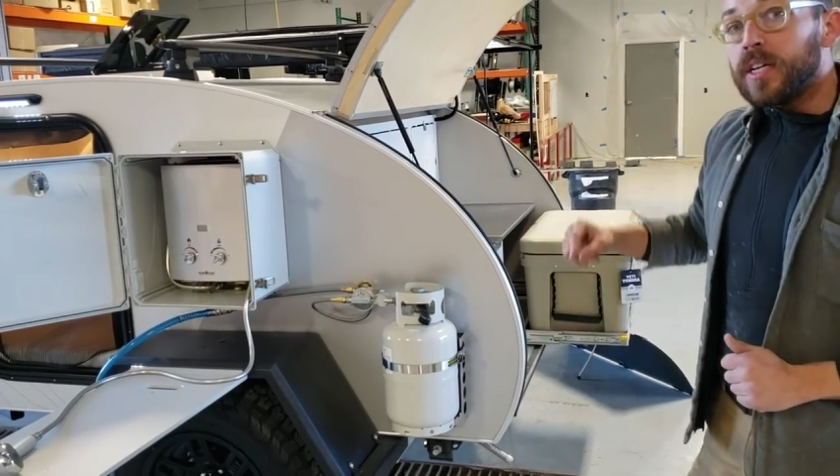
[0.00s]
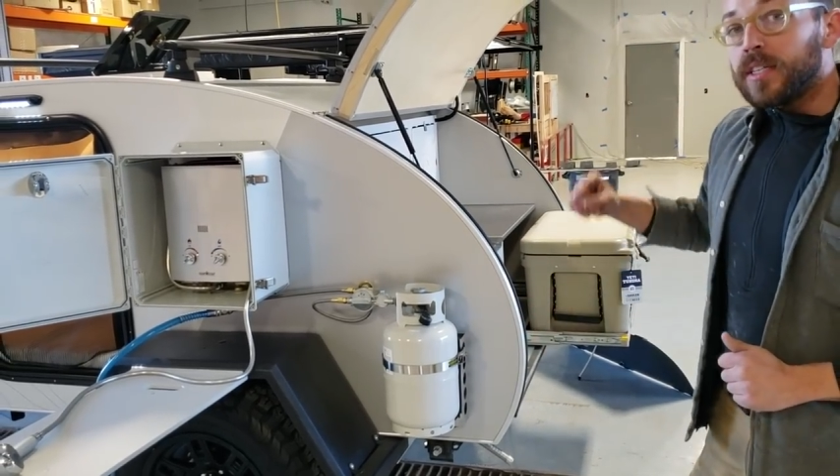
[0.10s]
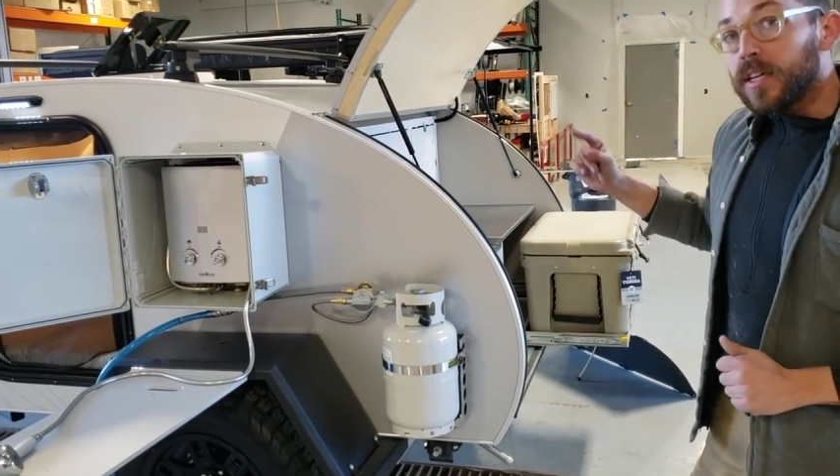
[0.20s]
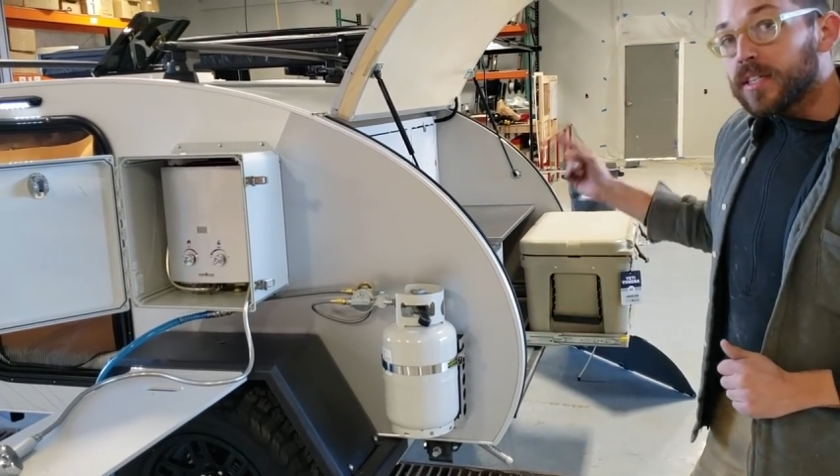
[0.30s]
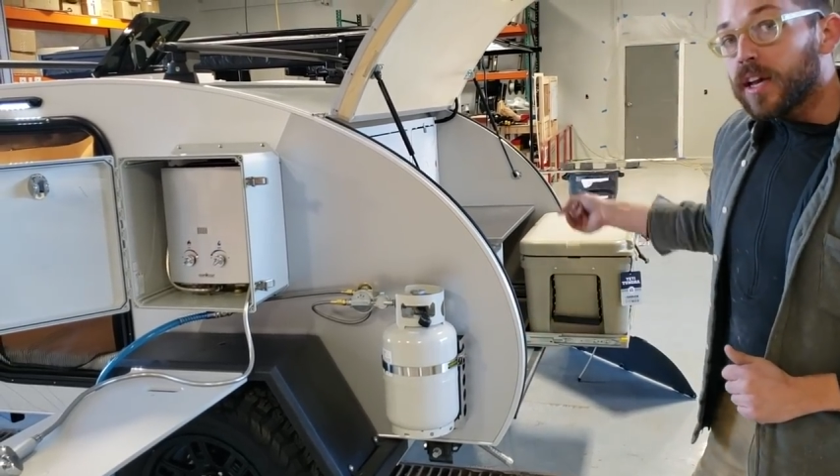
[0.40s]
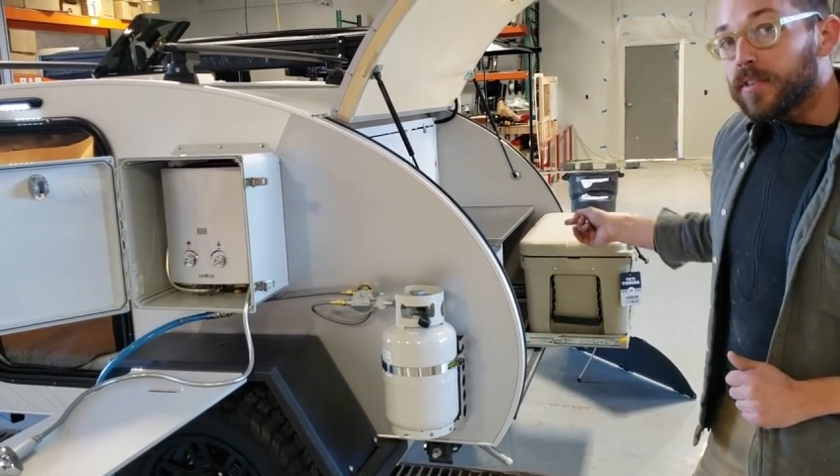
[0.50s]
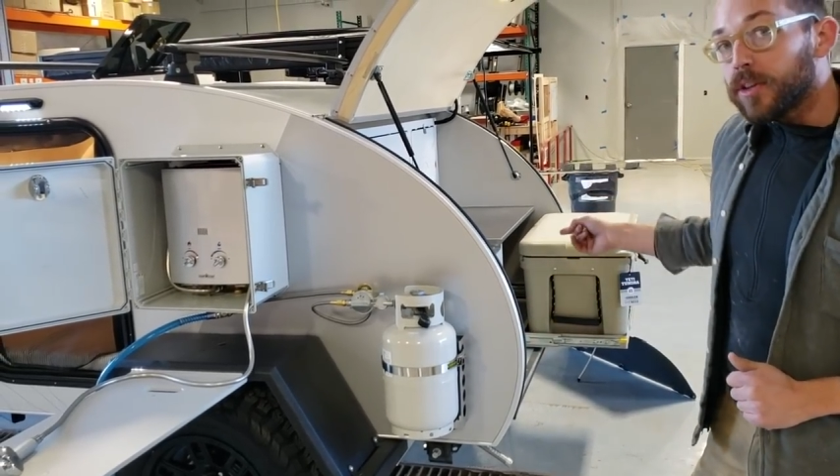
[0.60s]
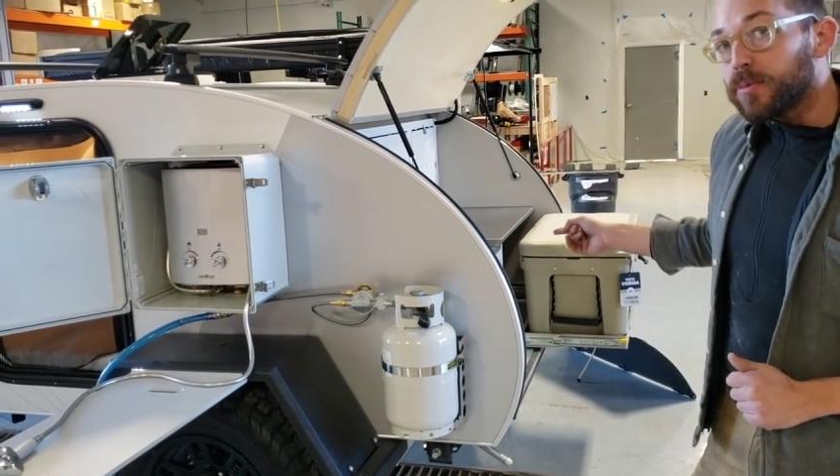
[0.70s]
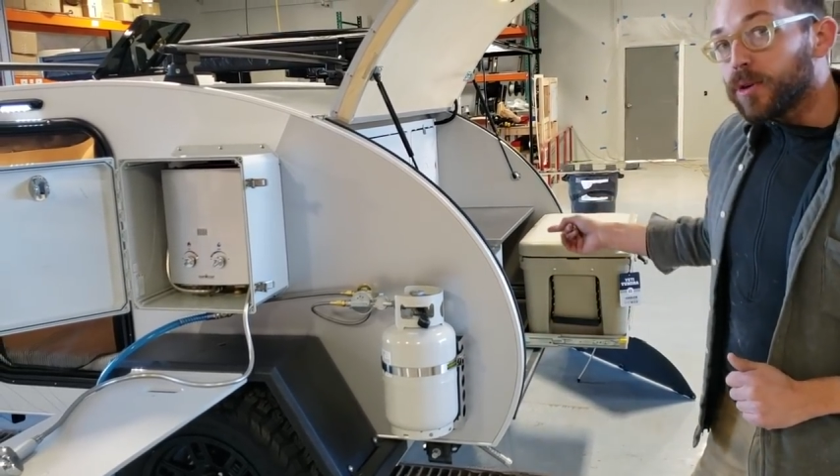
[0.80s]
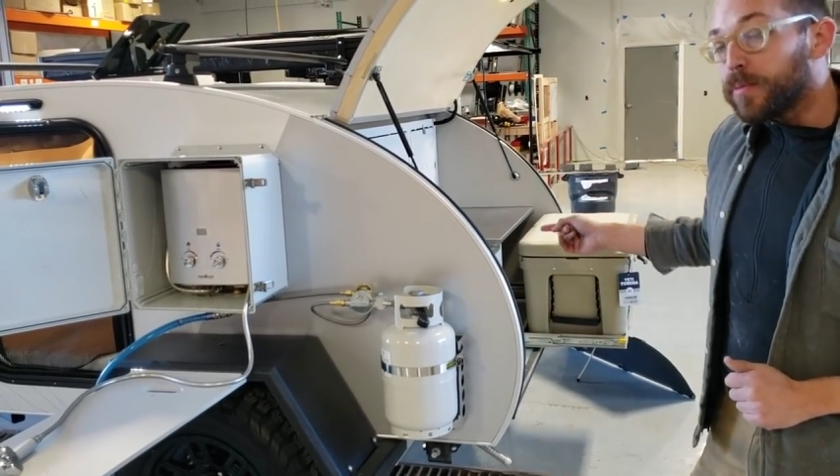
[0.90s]
does have
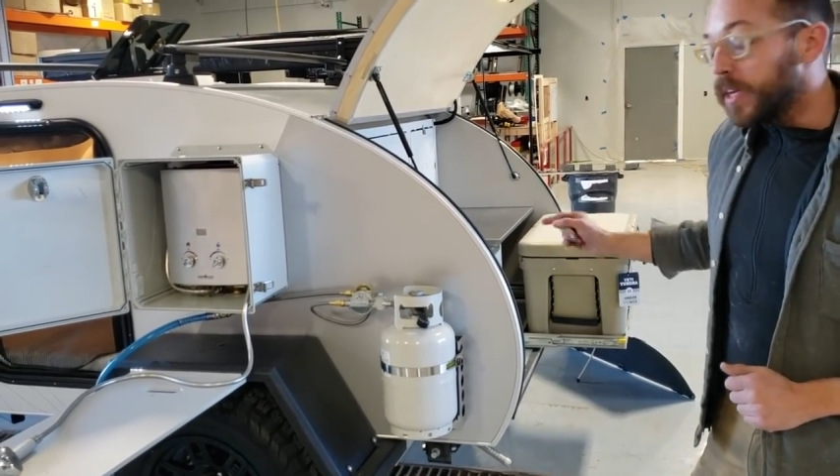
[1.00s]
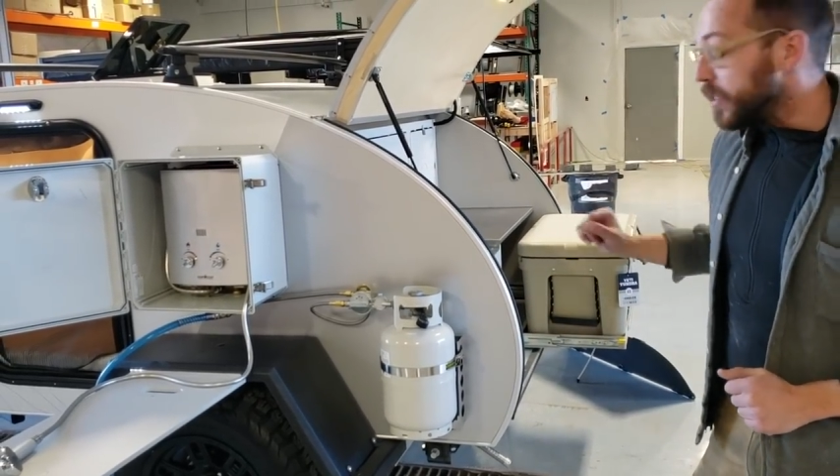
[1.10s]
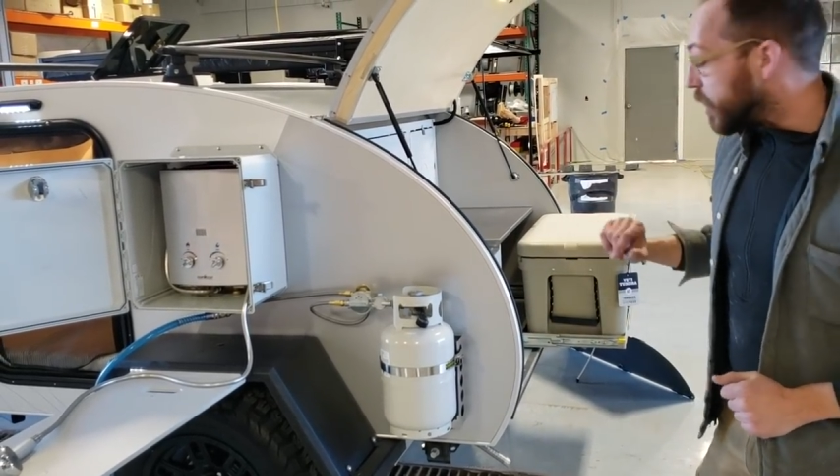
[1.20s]
another propane